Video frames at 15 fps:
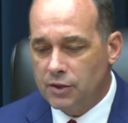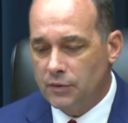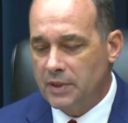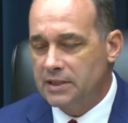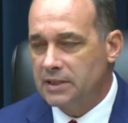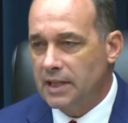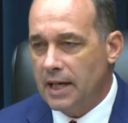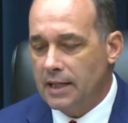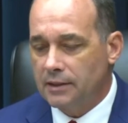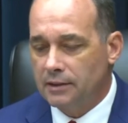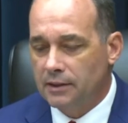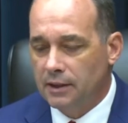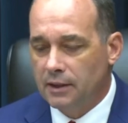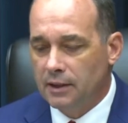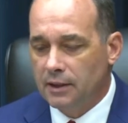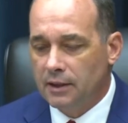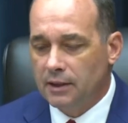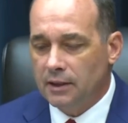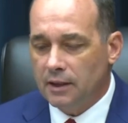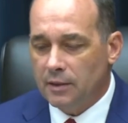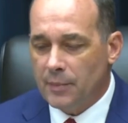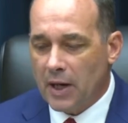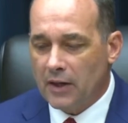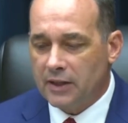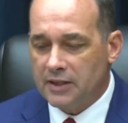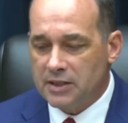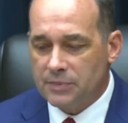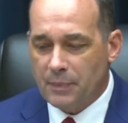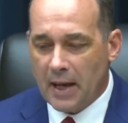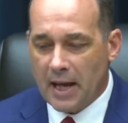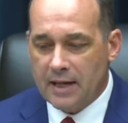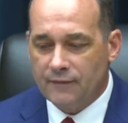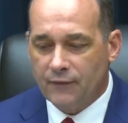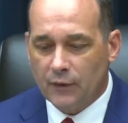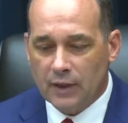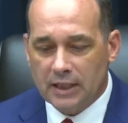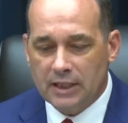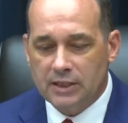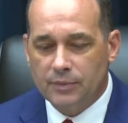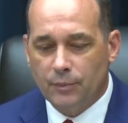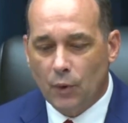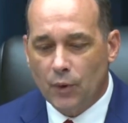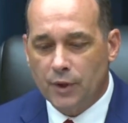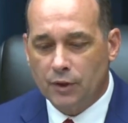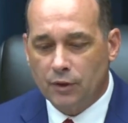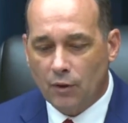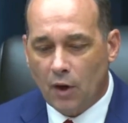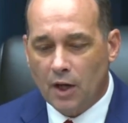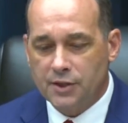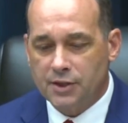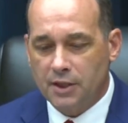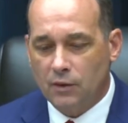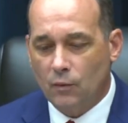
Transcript: at stake. Americans pay for each border crossing,